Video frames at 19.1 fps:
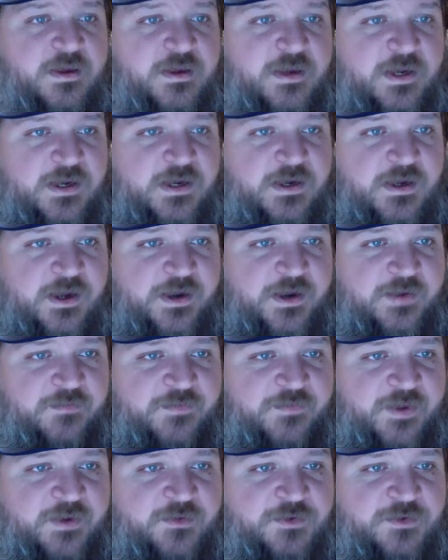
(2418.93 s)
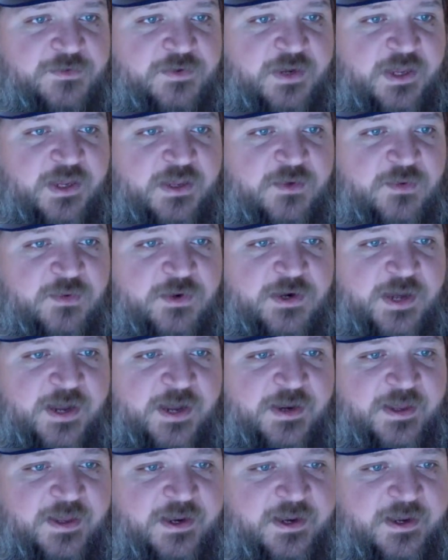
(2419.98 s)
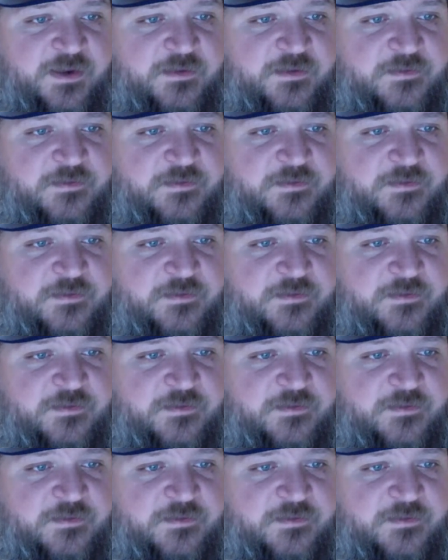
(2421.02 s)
On FanDuel today, you were not kidding.